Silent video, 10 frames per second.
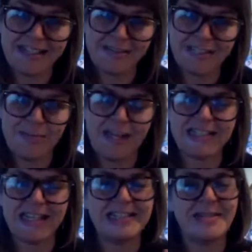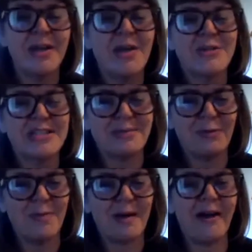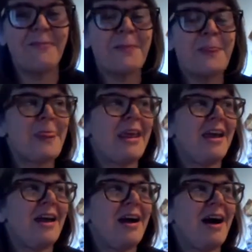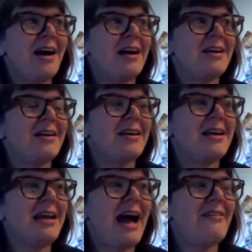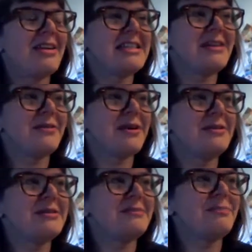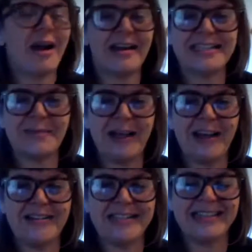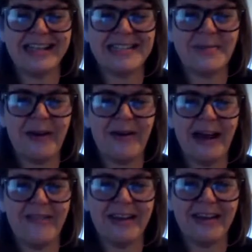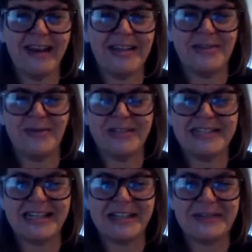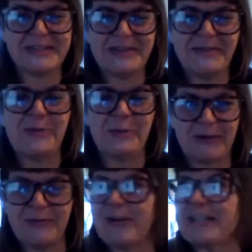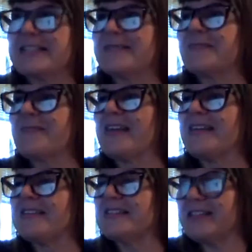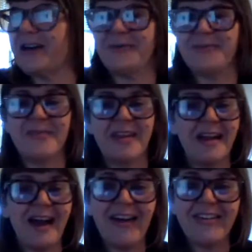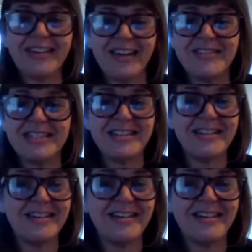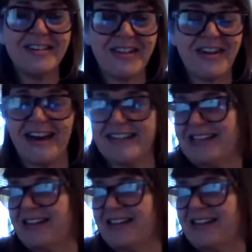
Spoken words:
in supply chains, which is more about having different product suppliers and less about having a diverse and inclusive workforce. So I would love to hear your thoughts